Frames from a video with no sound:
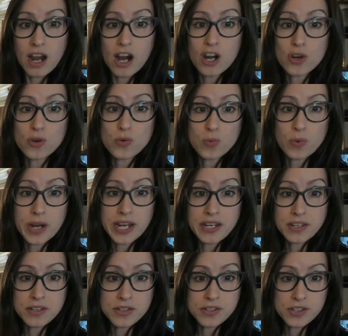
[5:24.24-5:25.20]
our
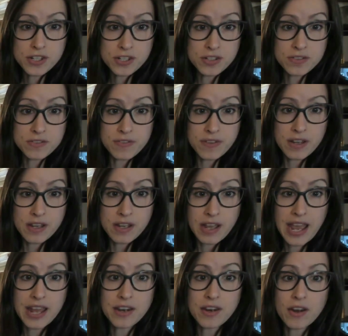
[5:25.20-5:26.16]
radial nerve,
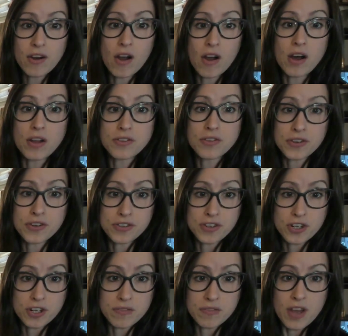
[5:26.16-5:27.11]
and our ulnar
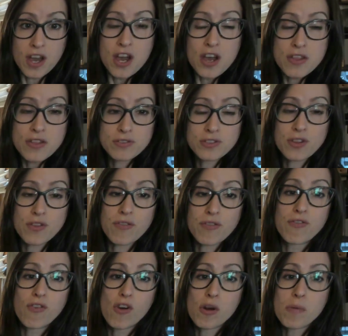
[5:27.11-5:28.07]
nerve. Those are the
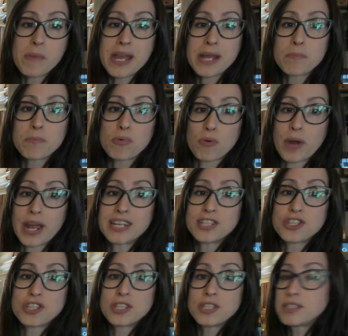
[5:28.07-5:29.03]
four main
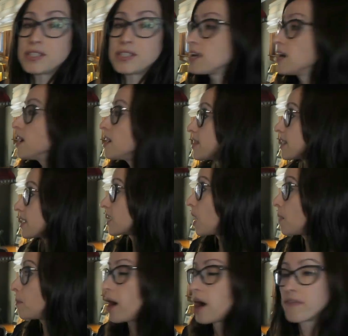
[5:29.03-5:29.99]
branches that
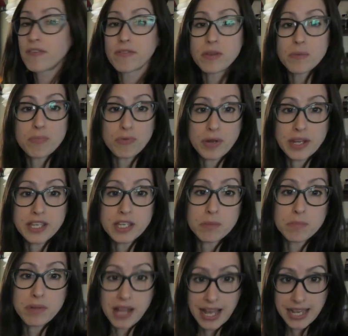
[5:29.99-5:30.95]
come off of the
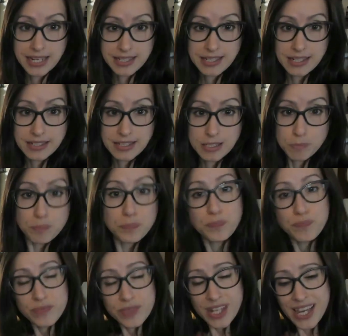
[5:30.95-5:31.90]
brachial plexus.
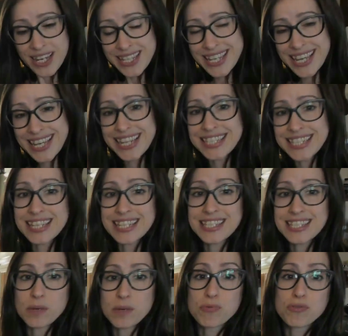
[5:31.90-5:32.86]
Again, I did
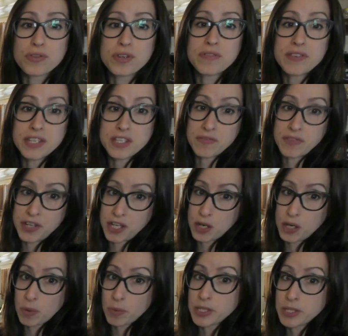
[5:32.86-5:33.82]
this in a previous
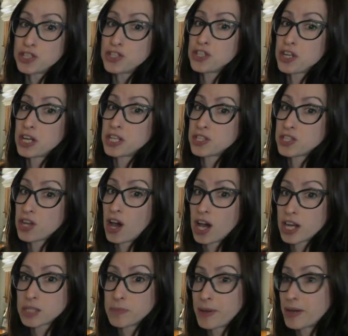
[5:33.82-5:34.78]
video where we just
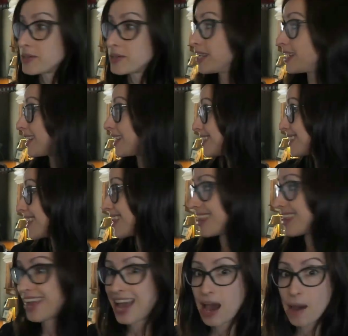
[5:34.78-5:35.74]
talked about getting to
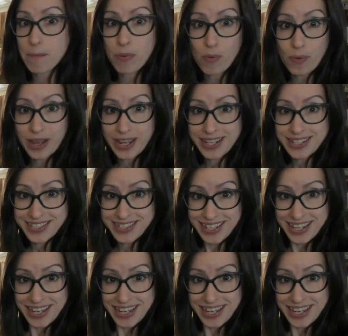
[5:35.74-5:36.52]
that point,